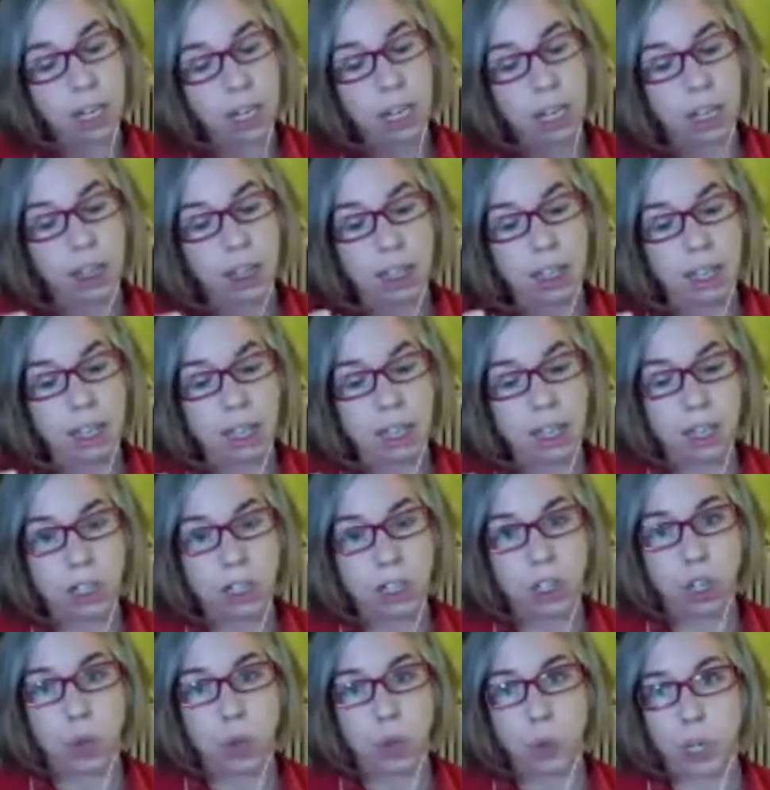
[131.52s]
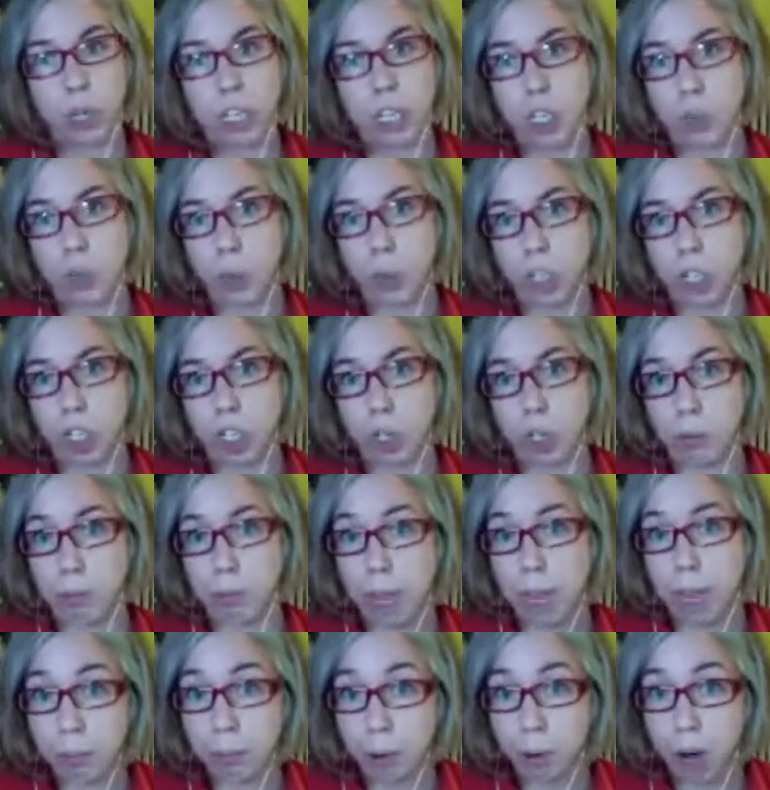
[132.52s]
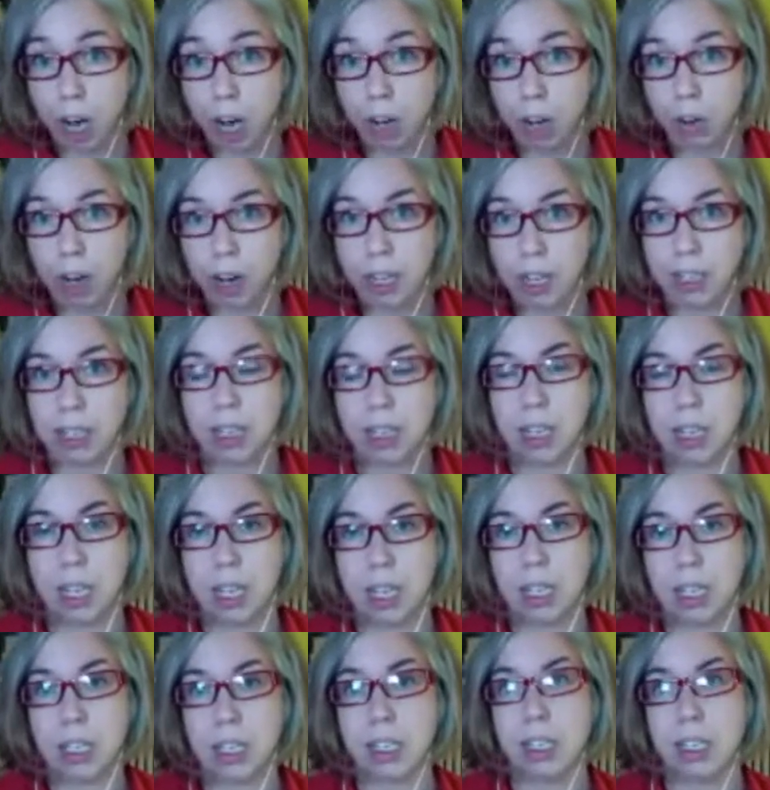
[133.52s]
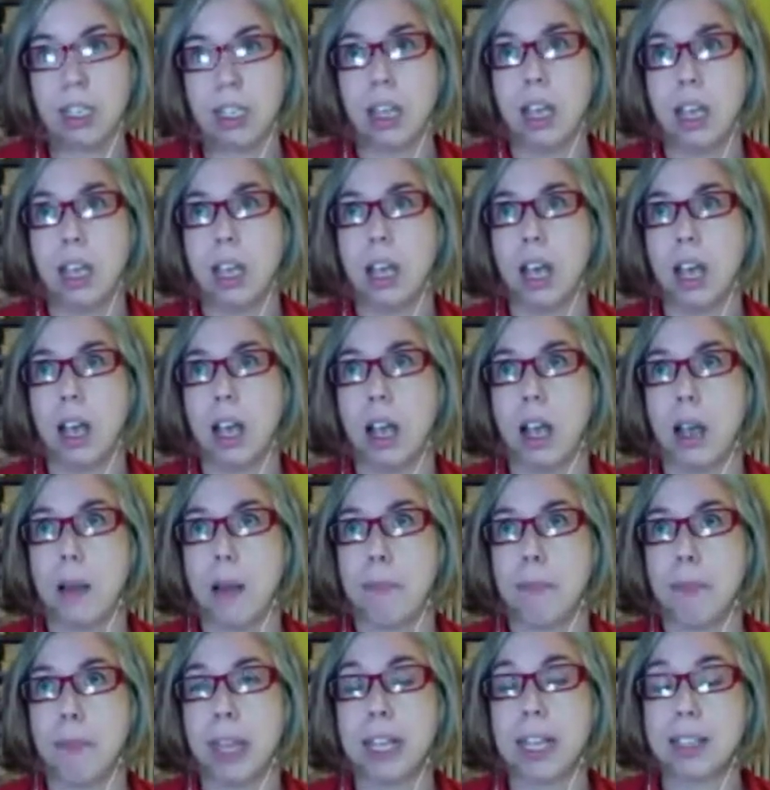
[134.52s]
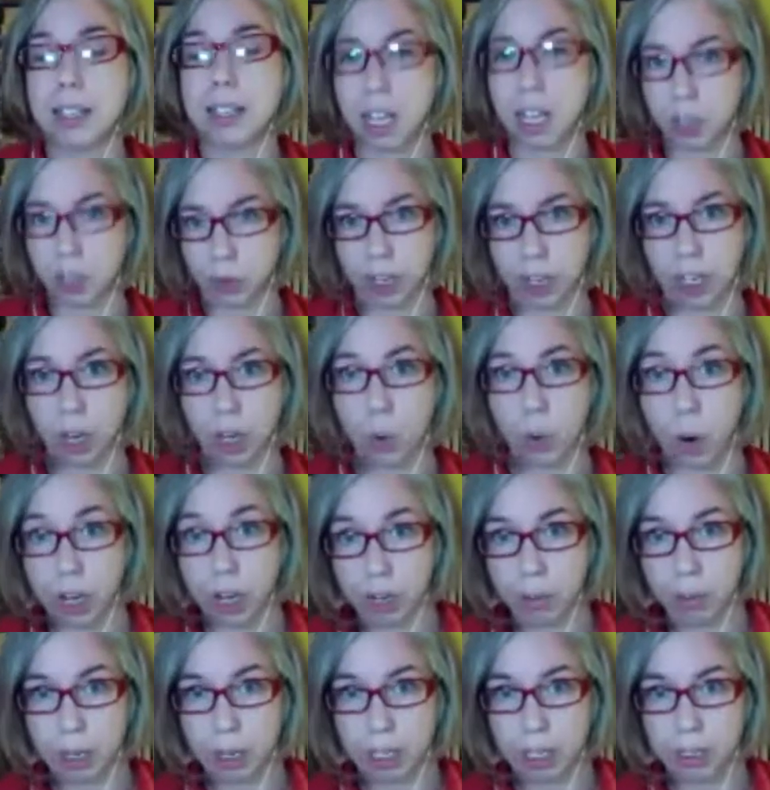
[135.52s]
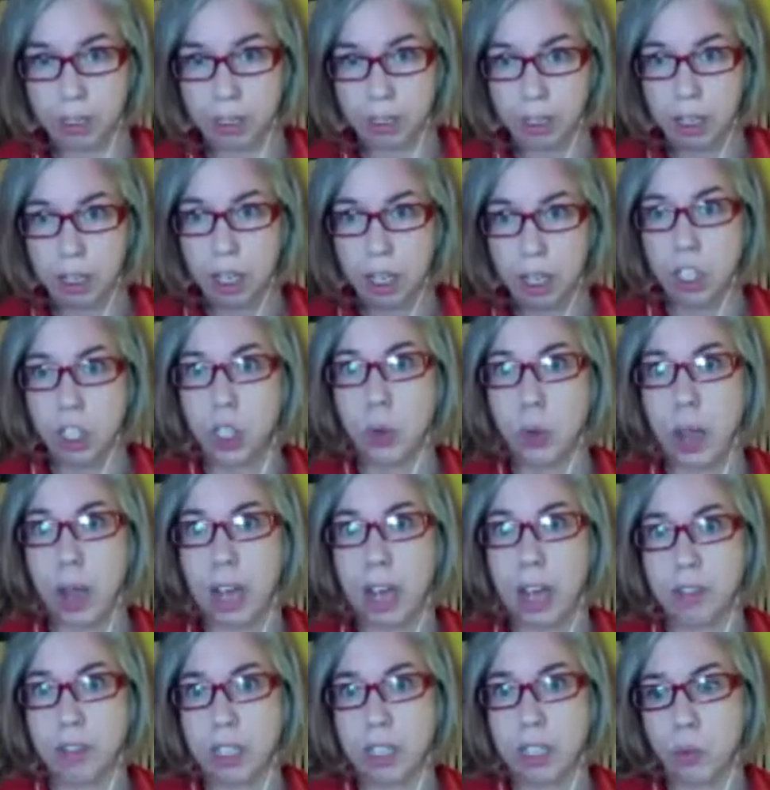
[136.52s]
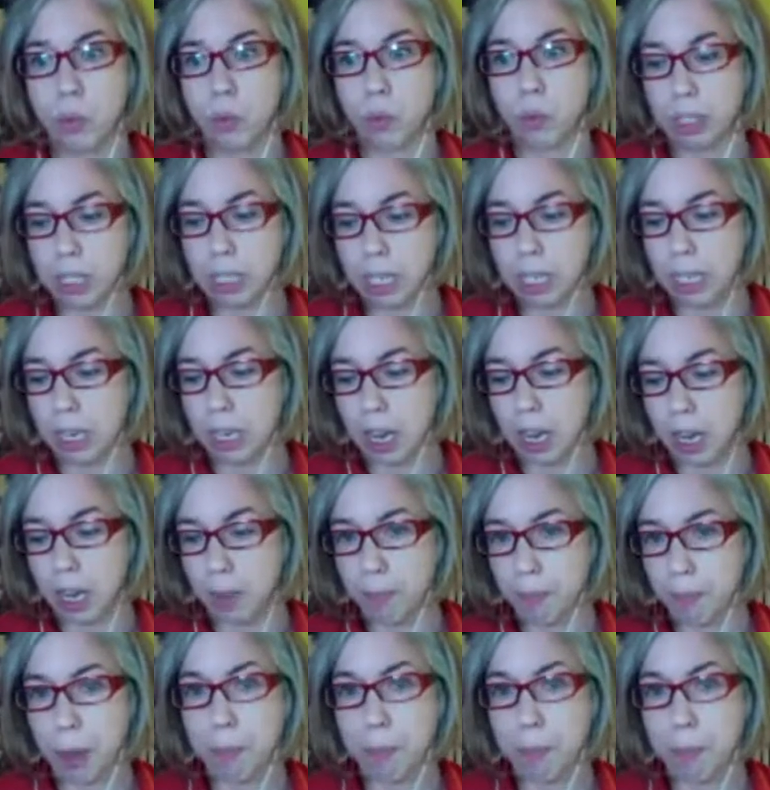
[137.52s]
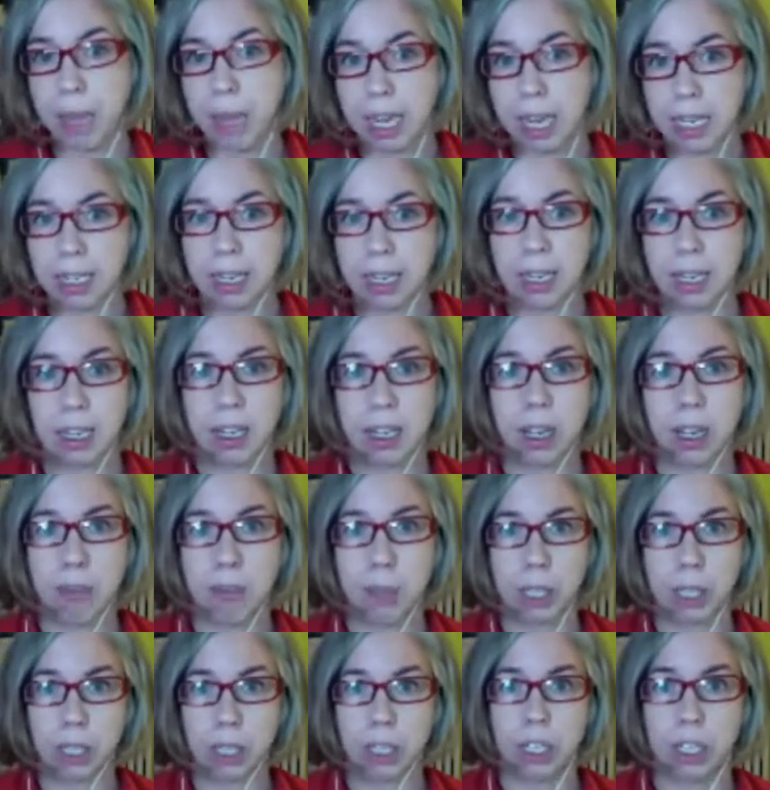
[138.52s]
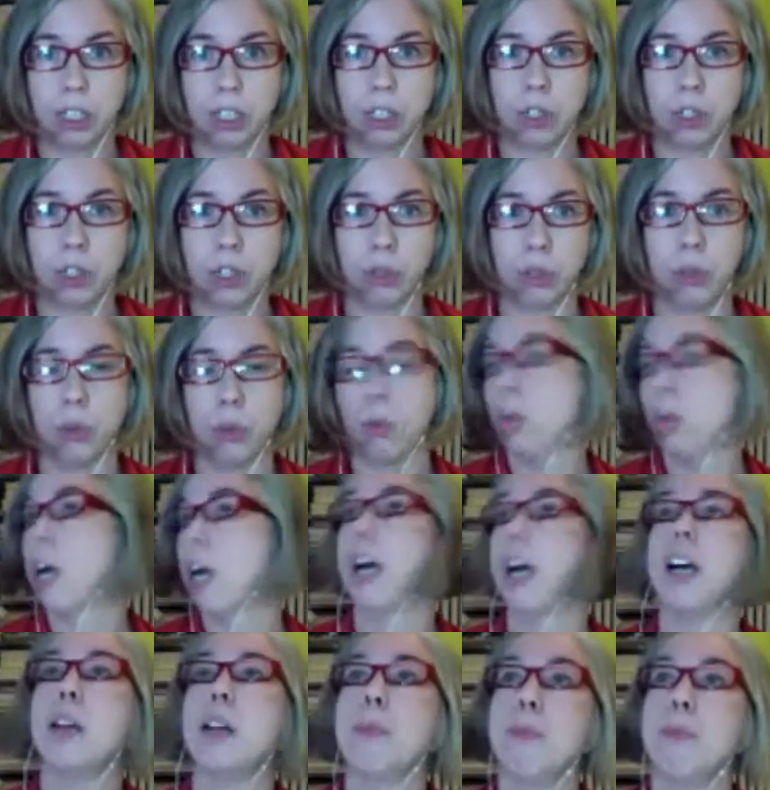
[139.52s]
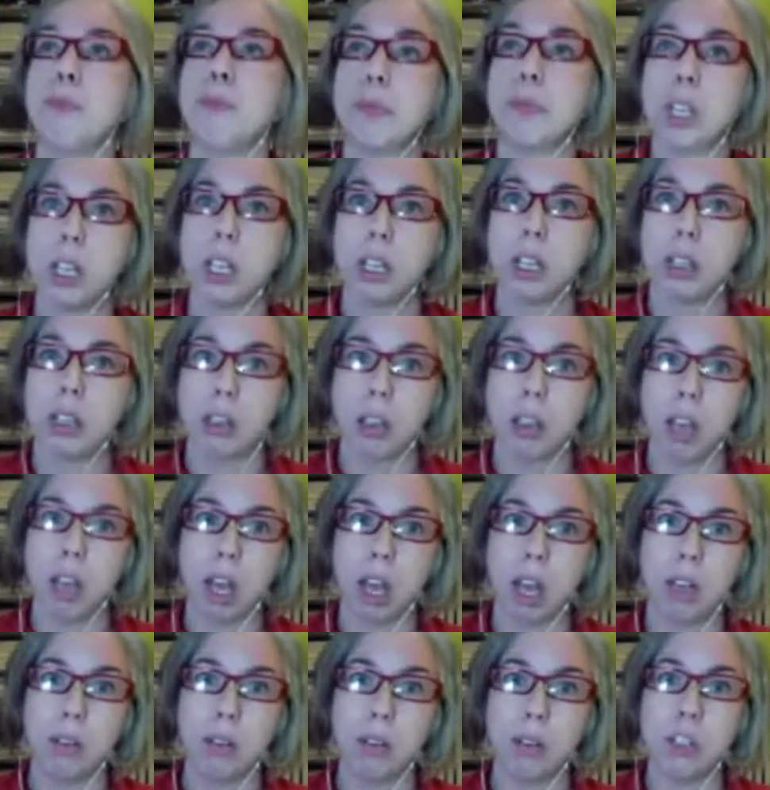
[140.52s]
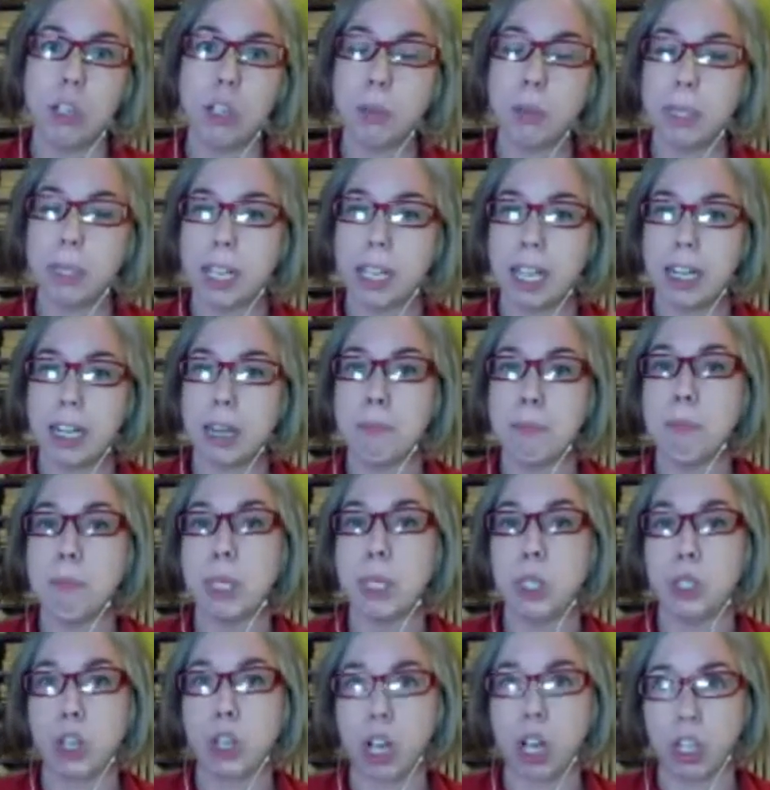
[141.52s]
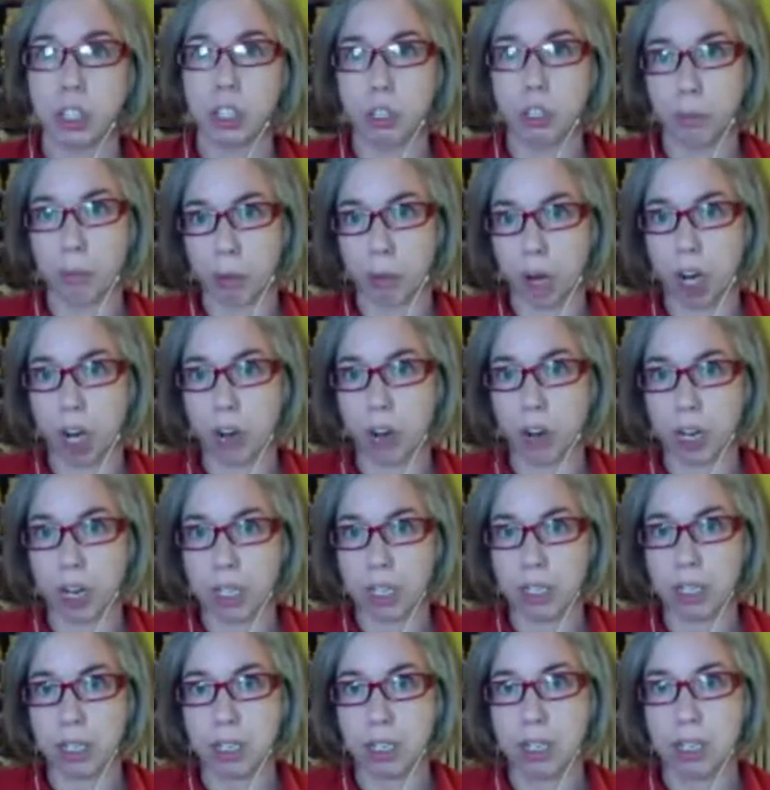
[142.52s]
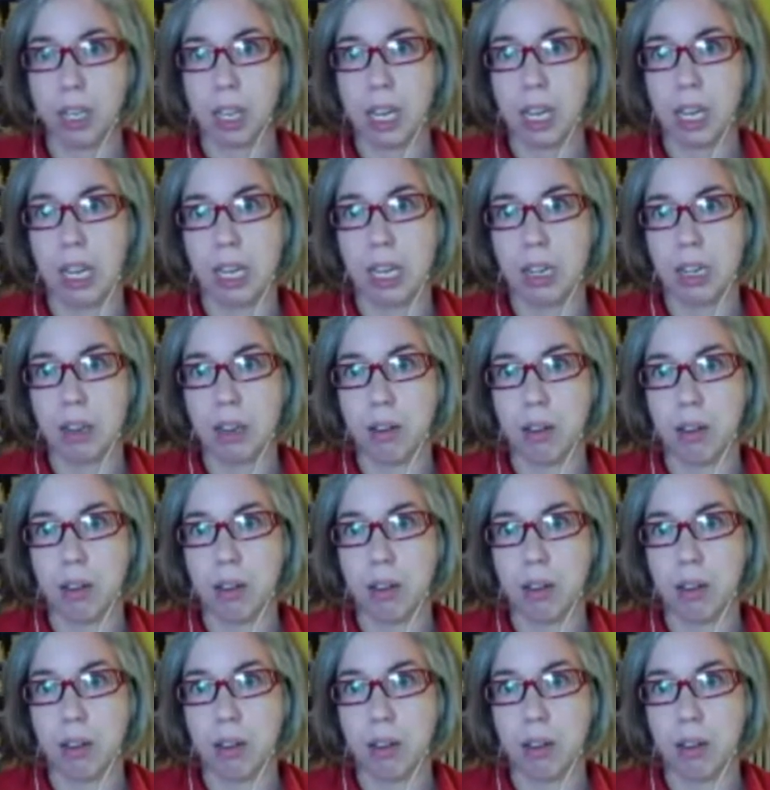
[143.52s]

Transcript: the degree to which you make progress is accelerated quite a bit. You have this really amazing ability to duplicate and build on your progress in